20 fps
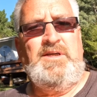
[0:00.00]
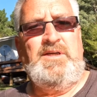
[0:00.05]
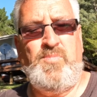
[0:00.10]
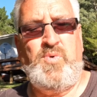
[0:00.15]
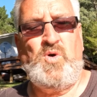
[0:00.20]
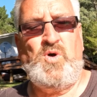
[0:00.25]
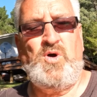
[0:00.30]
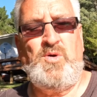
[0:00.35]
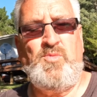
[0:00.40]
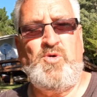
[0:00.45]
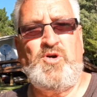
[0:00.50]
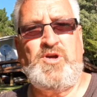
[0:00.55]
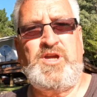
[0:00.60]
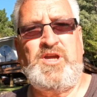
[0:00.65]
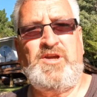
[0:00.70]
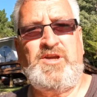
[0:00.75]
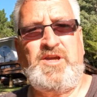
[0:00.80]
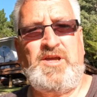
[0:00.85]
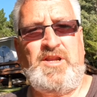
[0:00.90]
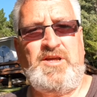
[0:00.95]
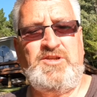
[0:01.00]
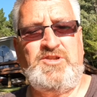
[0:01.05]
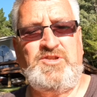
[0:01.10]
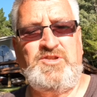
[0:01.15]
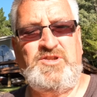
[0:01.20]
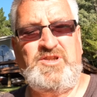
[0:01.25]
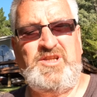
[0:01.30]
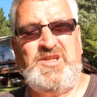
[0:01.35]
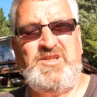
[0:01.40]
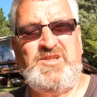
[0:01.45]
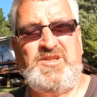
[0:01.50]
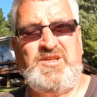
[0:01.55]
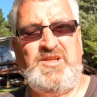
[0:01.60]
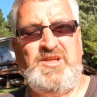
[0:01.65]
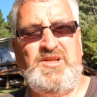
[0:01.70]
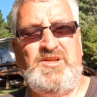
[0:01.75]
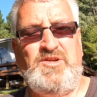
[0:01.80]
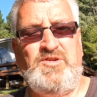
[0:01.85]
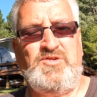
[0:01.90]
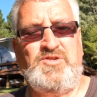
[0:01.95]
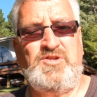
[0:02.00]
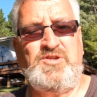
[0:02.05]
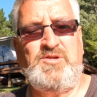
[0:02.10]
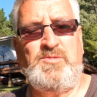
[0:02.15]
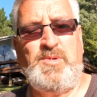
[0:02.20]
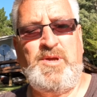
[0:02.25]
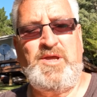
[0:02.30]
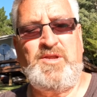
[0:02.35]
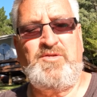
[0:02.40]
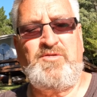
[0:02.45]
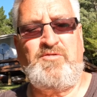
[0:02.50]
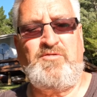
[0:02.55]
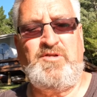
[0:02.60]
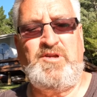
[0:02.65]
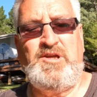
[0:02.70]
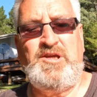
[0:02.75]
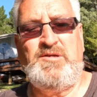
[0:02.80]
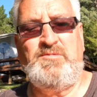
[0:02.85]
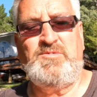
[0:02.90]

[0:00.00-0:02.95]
By my calculations, the internet uses about 3